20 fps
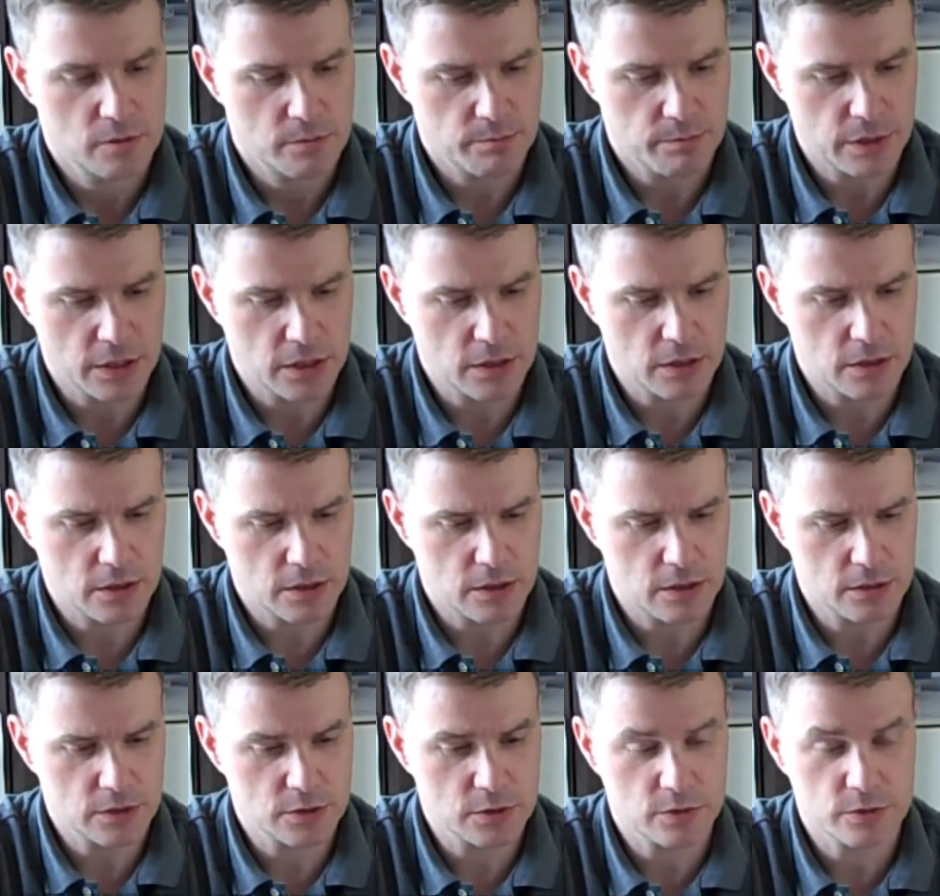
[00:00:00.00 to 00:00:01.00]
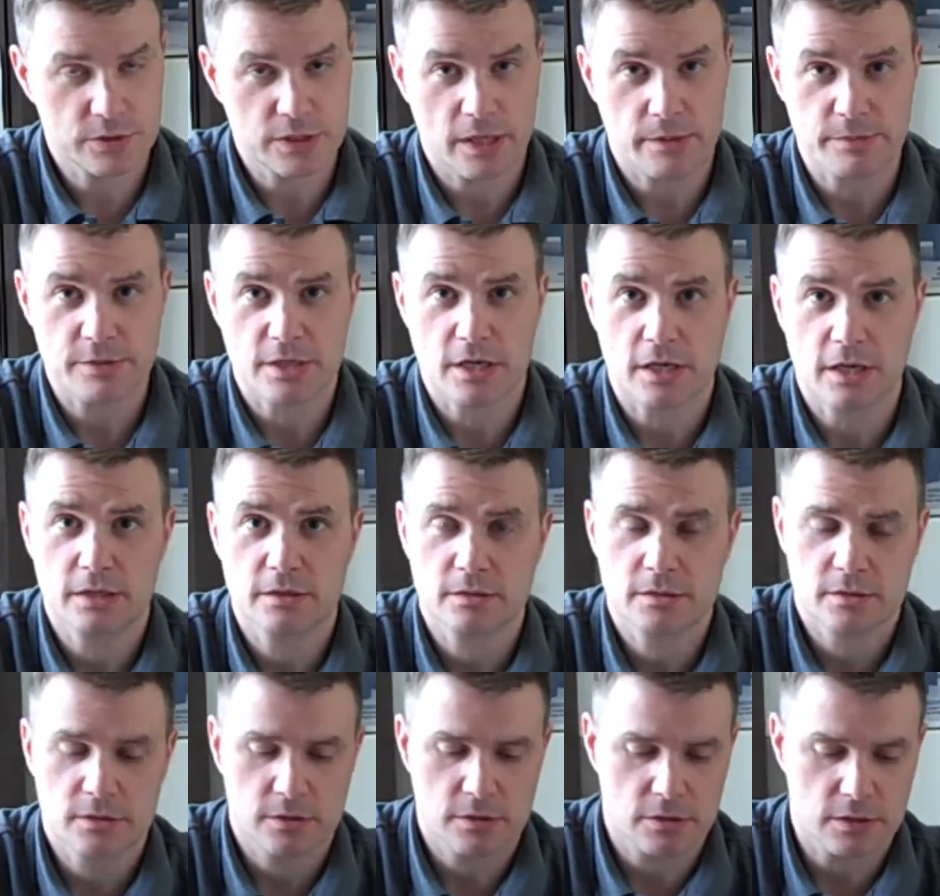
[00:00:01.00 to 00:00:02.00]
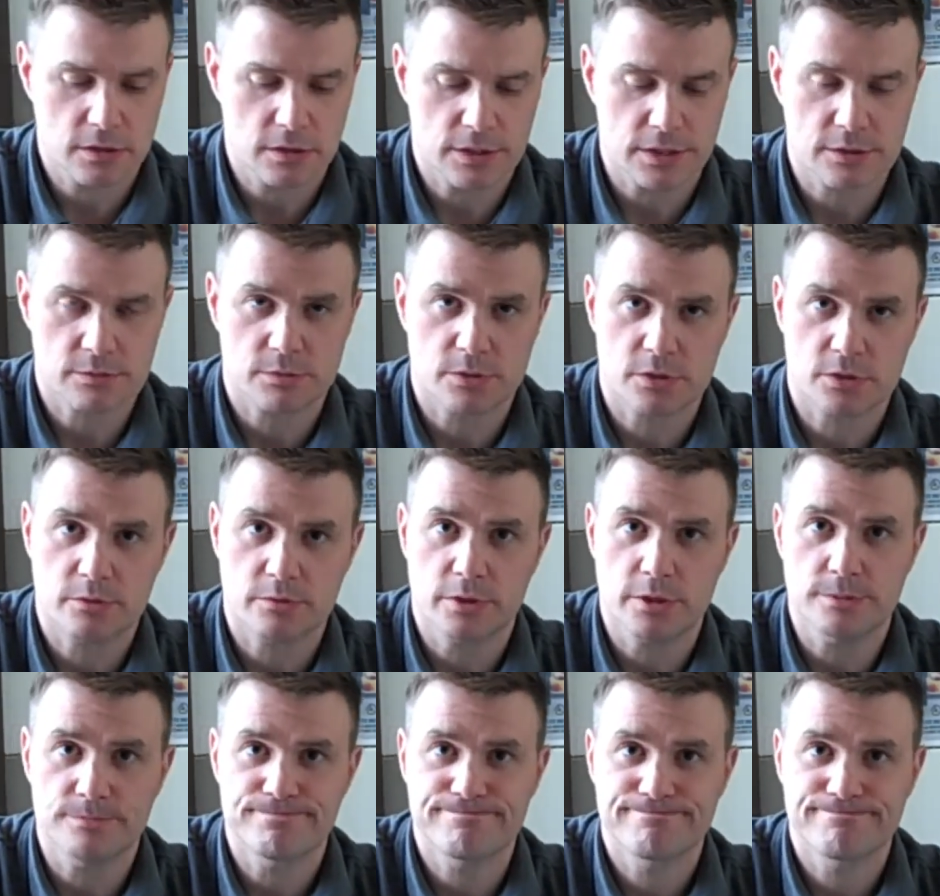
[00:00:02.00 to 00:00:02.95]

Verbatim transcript: by Joel Thomas Hynes, and that's what's to read.